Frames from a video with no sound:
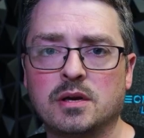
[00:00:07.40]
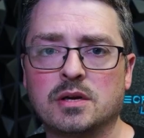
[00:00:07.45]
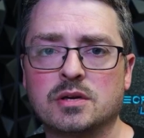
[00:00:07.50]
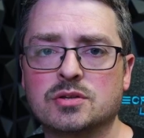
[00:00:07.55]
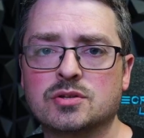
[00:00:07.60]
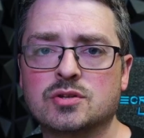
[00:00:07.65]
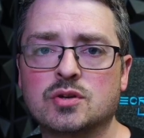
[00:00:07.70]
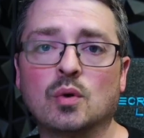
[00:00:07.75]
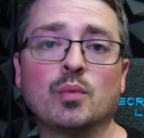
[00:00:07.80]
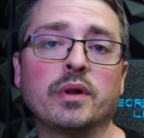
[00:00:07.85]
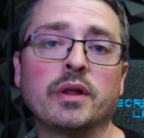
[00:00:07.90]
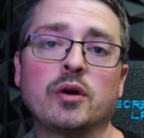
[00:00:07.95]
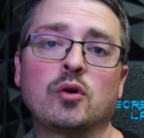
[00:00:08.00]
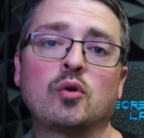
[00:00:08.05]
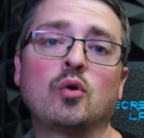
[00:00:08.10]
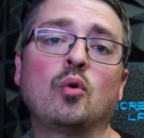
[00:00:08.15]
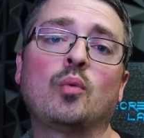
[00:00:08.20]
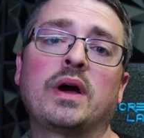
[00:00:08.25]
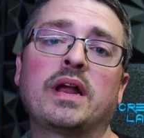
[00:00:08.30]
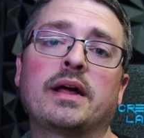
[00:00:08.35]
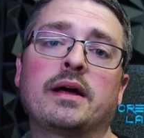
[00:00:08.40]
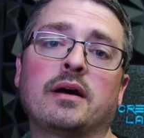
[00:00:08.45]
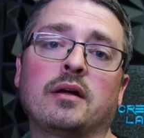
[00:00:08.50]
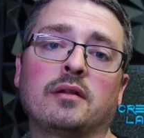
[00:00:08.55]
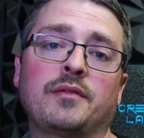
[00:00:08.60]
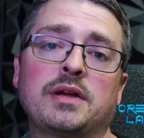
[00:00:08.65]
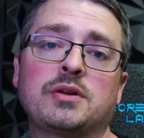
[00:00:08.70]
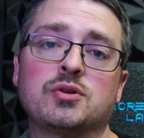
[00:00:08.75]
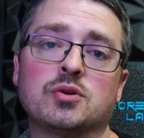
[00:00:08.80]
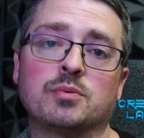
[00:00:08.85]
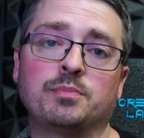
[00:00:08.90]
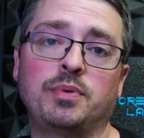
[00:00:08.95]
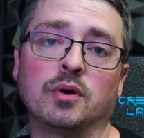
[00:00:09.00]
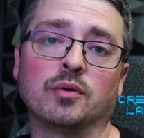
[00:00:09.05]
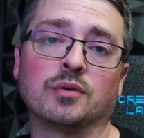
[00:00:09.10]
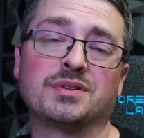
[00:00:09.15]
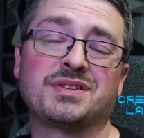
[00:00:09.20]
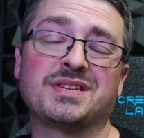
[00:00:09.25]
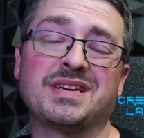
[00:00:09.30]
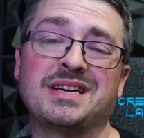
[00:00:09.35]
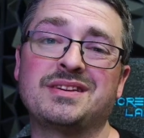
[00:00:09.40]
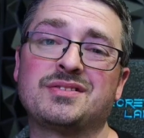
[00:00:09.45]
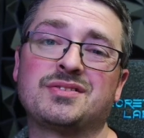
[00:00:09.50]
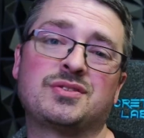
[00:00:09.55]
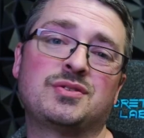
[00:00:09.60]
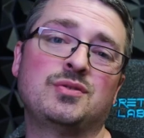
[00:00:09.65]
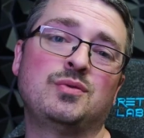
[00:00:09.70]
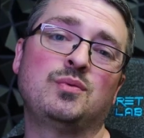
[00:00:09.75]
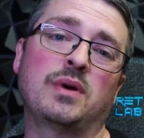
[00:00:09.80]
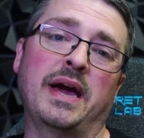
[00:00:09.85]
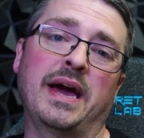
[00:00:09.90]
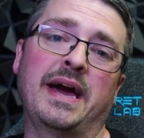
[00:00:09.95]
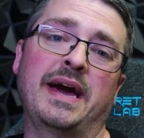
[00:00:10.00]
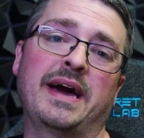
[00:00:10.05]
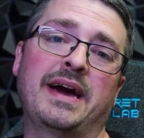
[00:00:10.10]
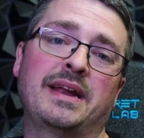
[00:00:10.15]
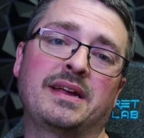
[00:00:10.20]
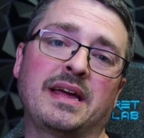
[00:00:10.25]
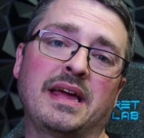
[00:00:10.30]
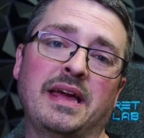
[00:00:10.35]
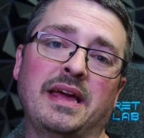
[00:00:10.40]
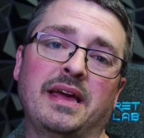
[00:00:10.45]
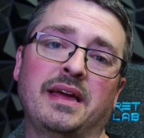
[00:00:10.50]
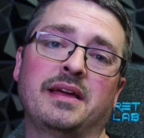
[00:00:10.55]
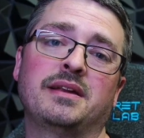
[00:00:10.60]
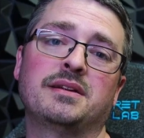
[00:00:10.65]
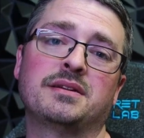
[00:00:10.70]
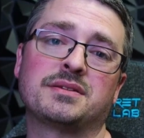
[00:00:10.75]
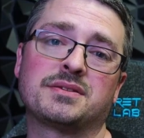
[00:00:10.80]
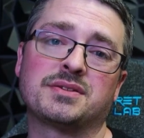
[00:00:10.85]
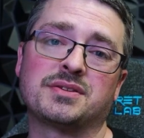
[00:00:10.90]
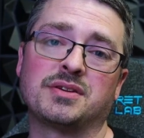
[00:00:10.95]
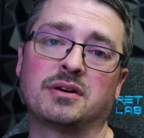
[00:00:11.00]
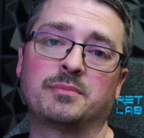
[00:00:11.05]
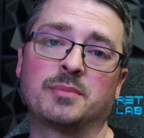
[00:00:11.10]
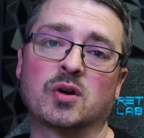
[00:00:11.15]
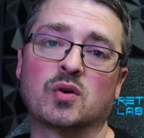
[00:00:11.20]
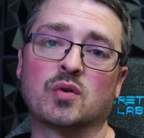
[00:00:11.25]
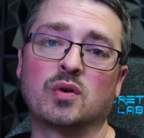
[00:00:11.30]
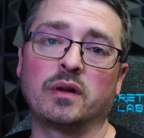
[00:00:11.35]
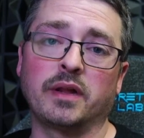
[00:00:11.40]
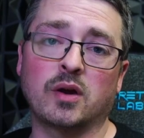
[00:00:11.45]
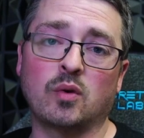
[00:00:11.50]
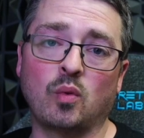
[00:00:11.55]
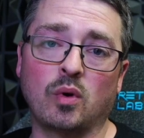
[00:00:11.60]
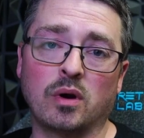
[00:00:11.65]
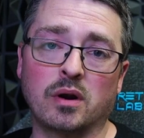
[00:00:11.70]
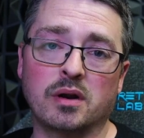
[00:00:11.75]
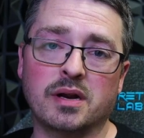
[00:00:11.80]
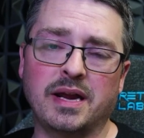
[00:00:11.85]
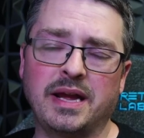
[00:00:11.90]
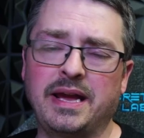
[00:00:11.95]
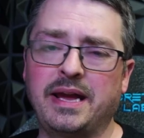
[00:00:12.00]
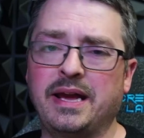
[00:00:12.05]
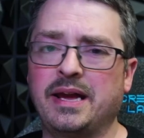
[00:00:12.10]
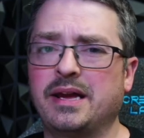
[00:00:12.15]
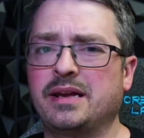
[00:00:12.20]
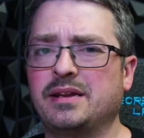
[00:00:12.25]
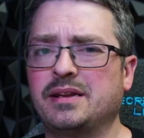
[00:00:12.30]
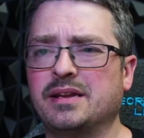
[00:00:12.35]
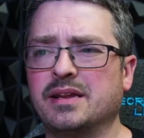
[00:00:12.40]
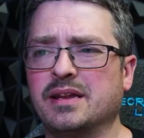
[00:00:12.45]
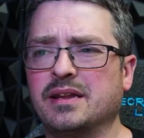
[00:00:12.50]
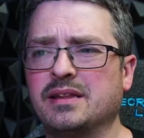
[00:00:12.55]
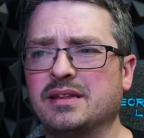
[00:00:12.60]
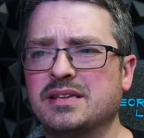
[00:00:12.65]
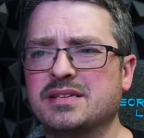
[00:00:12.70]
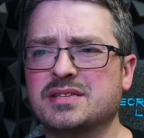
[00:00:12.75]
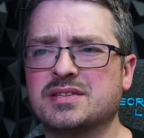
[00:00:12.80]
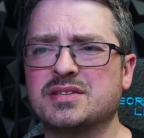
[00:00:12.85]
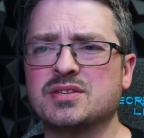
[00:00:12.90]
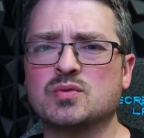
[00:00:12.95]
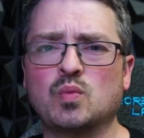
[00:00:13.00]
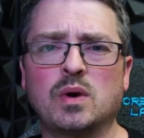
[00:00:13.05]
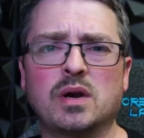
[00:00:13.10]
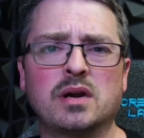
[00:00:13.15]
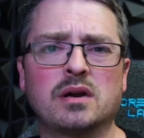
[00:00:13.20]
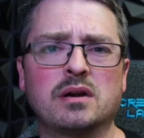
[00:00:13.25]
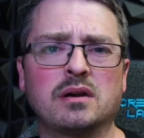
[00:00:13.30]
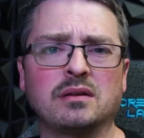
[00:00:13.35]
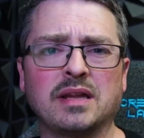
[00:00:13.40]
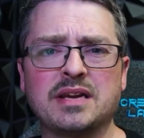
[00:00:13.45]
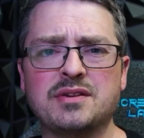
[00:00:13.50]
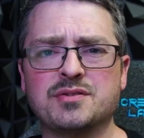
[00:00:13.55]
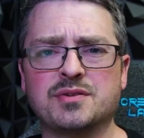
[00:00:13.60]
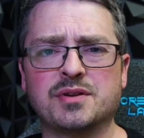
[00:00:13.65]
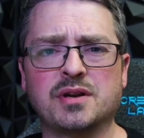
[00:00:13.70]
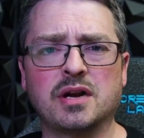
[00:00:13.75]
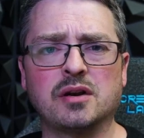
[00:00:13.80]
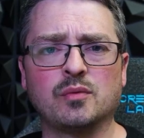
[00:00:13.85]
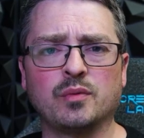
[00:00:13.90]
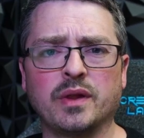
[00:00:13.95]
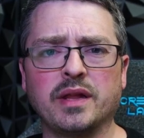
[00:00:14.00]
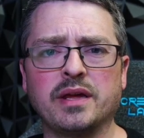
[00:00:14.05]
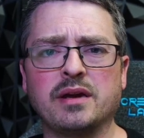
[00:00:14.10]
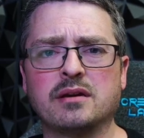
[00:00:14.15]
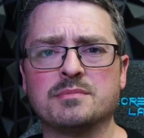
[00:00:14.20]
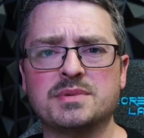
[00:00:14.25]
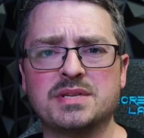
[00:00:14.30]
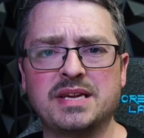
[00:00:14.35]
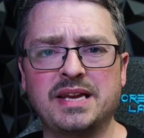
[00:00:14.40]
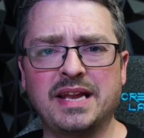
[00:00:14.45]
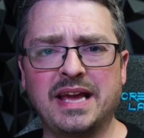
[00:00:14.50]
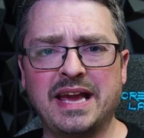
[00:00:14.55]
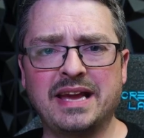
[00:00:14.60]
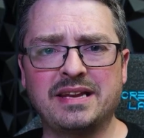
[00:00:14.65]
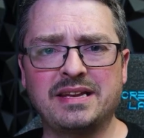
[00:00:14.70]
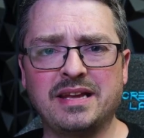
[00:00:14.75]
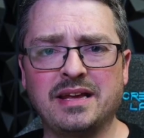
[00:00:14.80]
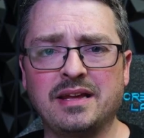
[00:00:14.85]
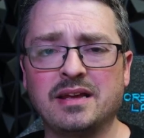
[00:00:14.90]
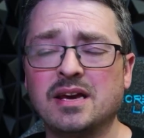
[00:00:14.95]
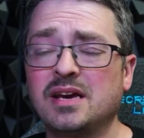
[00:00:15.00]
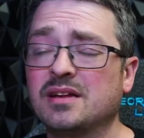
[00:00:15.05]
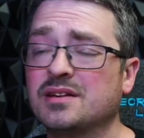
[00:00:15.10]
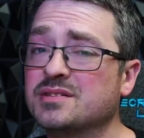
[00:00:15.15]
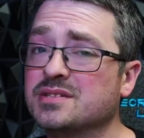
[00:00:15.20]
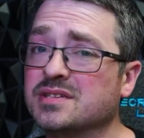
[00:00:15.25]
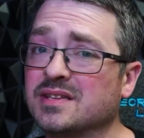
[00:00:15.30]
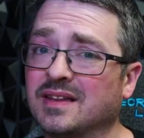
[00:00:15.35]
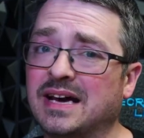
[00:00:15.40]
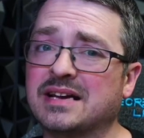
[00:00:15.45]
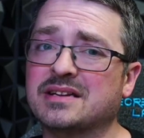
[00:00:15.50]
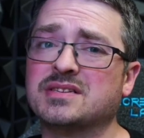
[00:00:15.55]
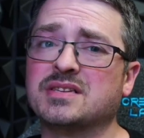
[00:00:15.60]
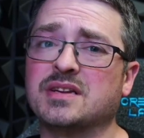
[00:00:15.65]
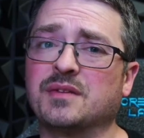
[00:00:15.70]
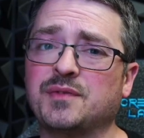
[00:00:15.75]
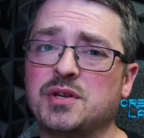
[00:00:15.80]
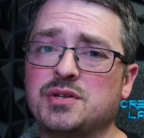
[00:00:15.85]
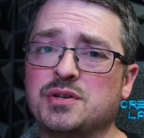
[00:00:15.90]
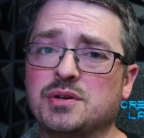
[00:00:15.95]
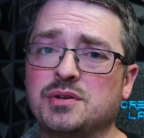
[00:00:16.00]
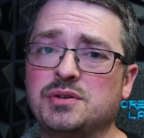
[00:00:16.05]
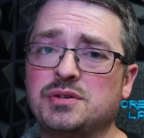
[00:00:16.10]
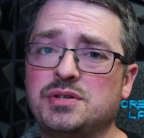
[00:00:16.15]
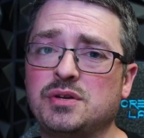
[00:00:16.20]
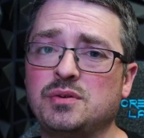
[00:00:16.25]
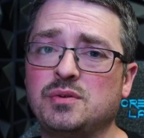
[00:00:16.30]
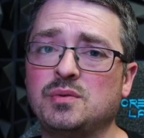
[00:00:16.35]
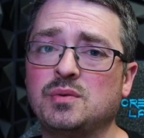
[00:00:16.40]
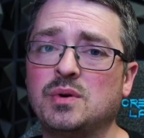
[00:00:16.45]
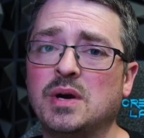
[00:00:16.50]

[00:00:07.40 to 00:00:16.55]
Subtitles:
So a really cool way to elevate your builds is to add in some acrylic work, and this is where a laser cutter really comes in handy. There's a lot of stuff that you can do,